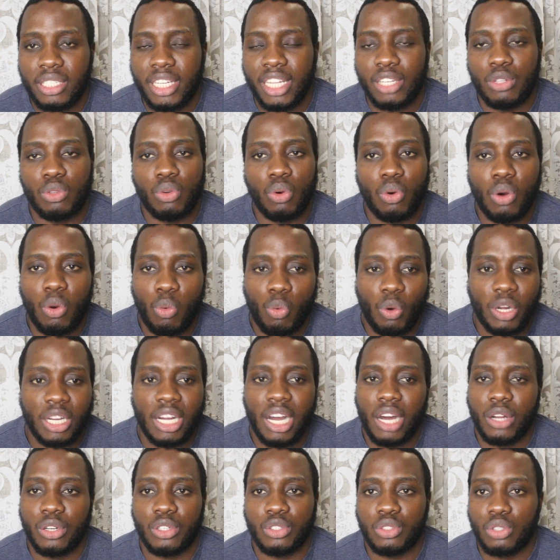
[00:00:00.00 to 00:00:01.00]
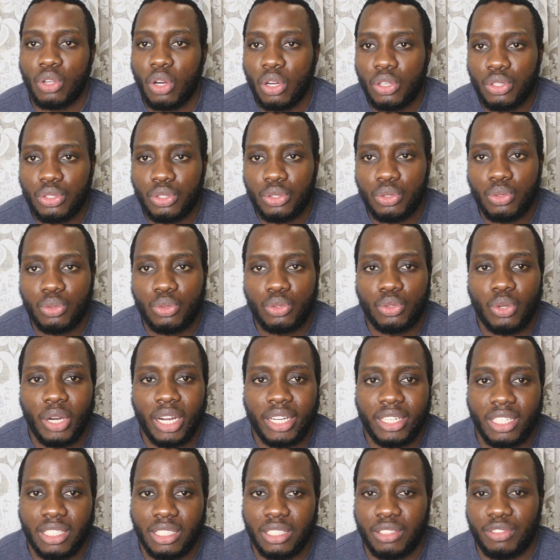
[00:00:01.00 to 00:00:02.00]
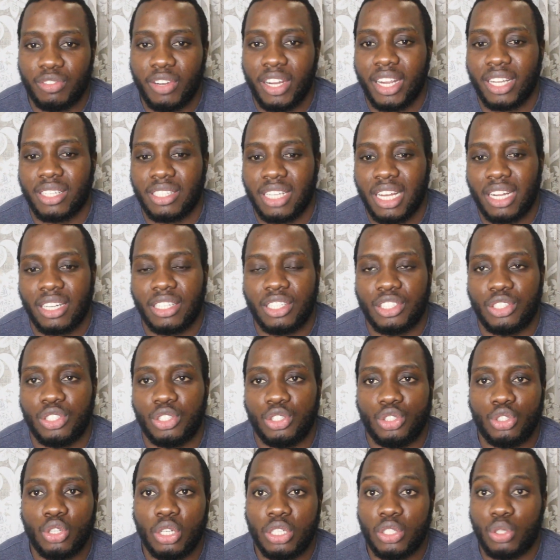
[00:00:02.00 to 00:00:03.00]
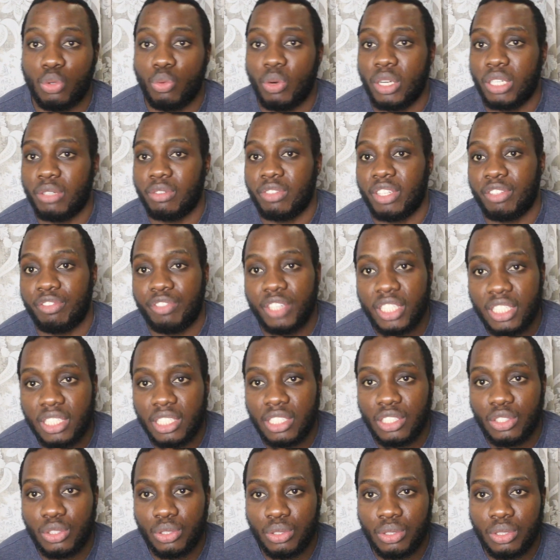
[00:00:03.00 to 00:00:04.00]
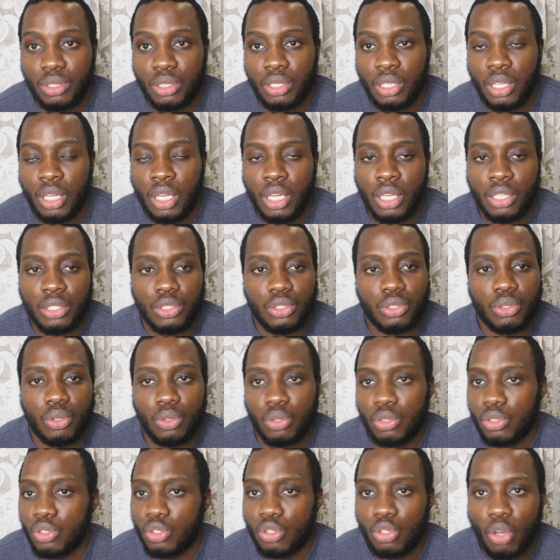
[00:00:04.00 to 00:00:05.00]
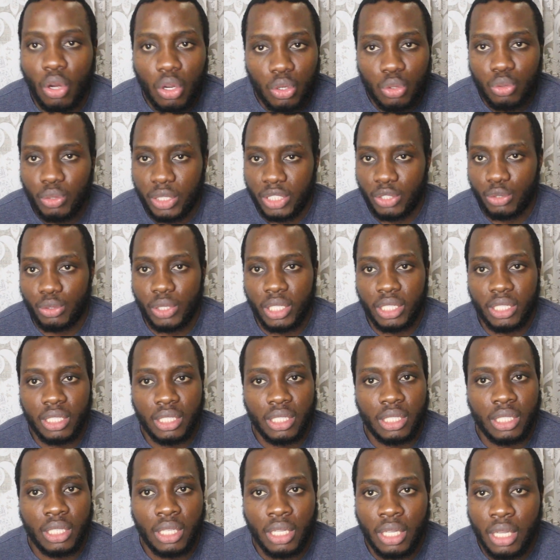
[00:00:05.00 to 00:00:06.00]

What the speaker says: They know how to talk to you to identify exactly the journey you want to fit into. So talk to a trainer.